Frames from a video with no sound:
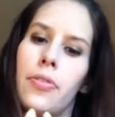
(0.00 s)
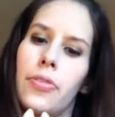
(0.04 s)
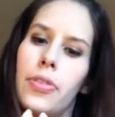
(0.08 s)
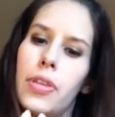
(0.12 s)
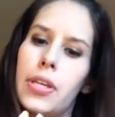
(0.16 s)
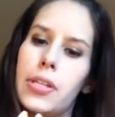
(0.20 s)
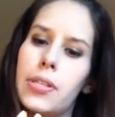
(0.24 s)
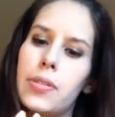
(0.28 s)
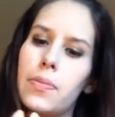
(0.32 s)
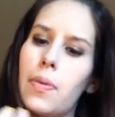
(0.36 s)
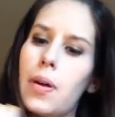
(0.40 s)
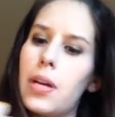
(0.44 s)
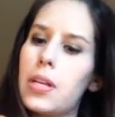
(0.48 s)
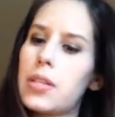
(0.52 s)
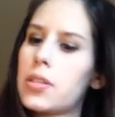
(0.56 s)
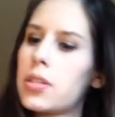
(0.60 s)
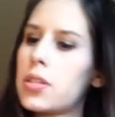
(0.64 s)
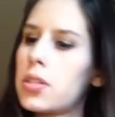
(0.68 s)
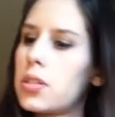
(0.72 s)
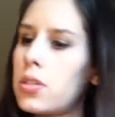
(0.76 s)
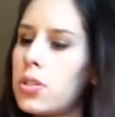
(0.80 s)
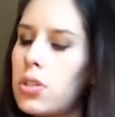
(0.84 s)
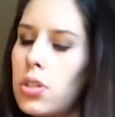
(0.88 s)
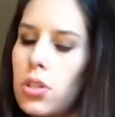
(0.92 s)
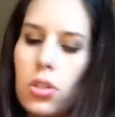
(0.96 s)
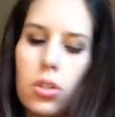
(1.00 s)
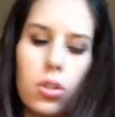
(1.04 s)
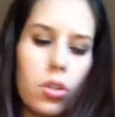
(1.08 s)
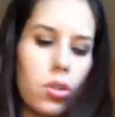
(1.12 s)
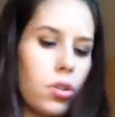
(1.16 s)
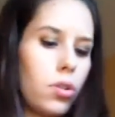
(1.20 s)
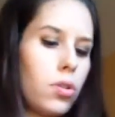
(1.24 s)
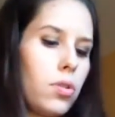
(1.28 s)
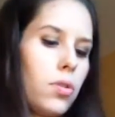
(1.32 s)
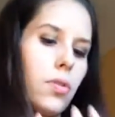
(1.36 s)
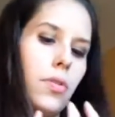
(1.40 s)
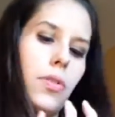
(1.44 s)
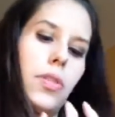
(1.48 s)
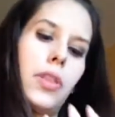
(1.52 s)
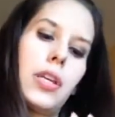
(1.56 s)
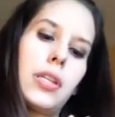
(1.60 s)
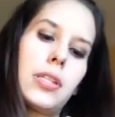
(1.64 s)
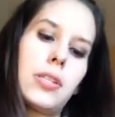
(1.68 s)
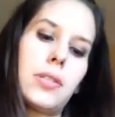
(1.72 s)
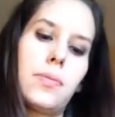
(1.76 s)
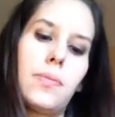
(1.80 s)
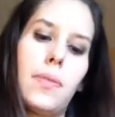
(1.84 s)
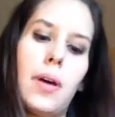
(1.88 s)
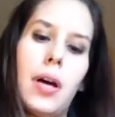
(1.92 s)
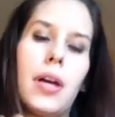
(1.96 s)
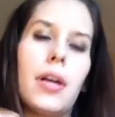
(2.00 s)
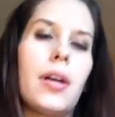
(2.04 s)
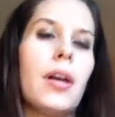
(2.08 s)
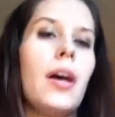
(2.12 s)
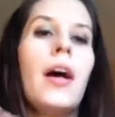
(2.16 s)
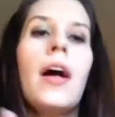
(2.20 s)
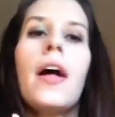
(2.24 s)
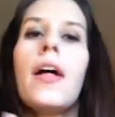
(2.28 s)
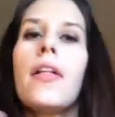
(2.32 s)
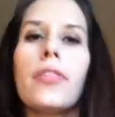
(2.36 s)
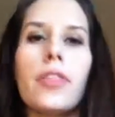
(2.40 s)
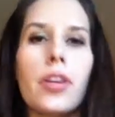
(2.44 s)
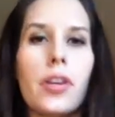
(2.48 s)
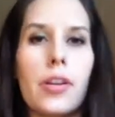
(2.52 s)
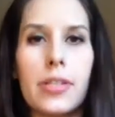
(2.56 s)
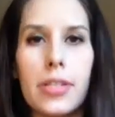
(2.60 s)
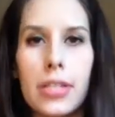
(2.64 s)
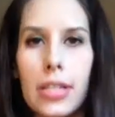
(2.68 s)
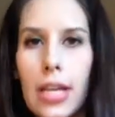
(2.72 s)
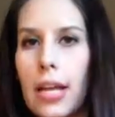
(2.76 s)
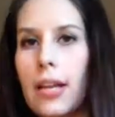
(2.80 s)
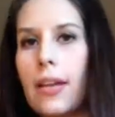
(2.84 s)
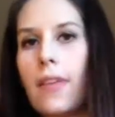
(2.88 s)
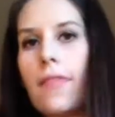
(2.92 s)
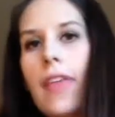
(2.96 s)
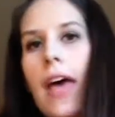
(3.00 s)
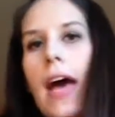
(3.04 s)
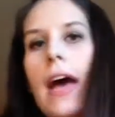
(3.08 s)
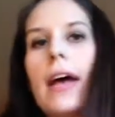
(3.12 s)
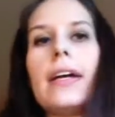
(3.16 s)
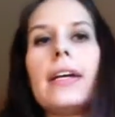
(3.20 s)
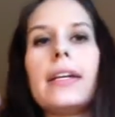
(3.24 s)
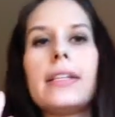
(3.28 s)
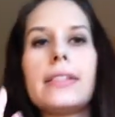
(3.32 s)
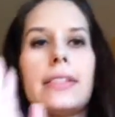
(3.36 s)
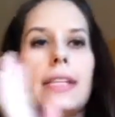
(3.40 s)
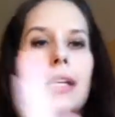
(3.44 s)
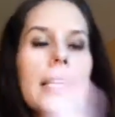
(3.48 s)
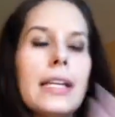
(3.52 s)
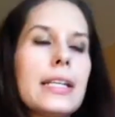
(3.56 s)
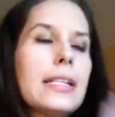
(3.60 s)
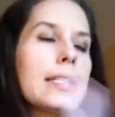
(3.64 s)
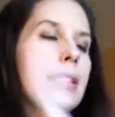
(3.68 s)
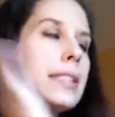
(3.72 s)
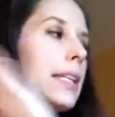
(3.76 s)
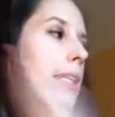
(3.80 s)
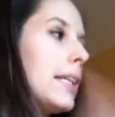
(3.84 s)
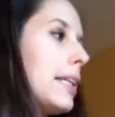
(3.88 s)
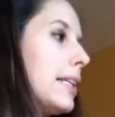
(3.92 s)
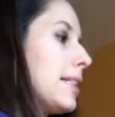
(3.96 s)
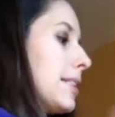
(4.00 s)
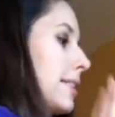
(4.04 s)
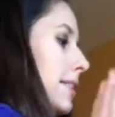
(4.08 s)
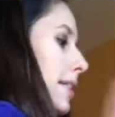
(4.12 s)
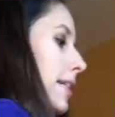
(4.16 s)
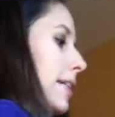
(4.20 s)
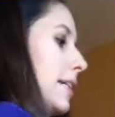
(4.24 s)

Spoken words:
This one's new. This one, there's none of that. It's easy, easy,